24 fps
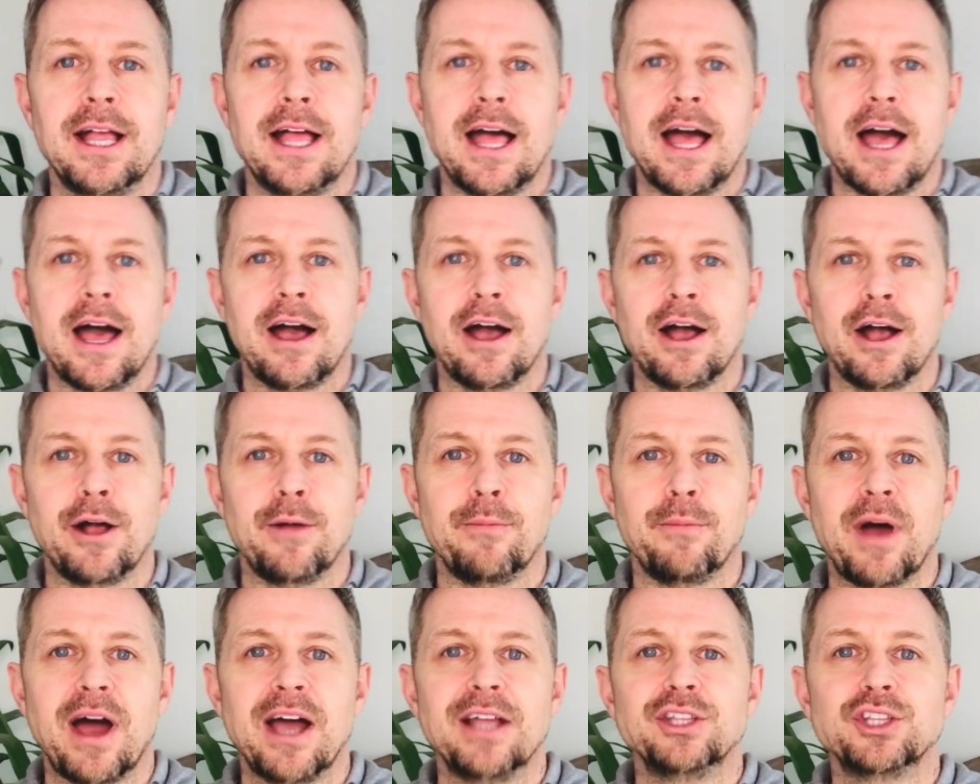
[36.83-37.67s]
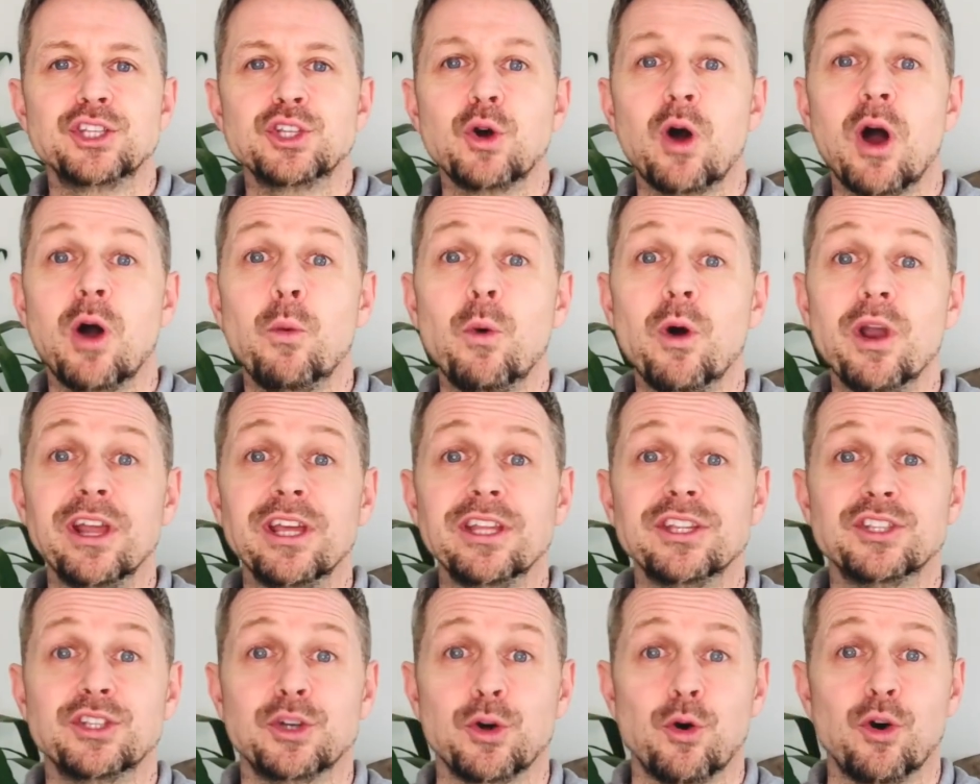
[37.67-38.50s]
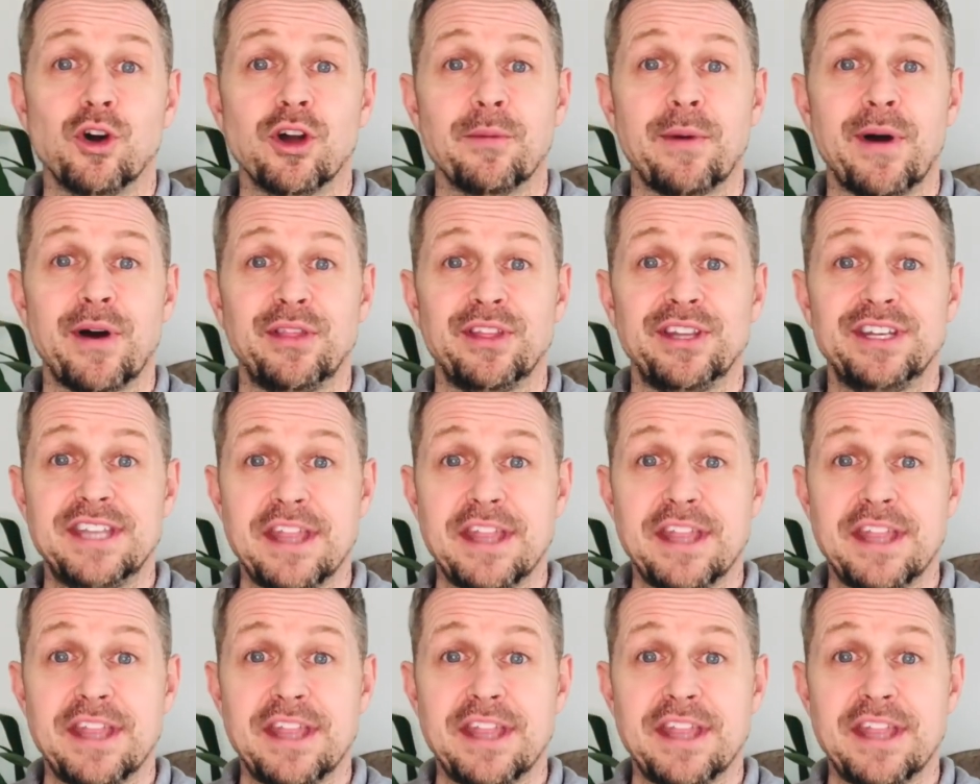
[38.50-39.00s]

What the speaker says: And so I want to talk about the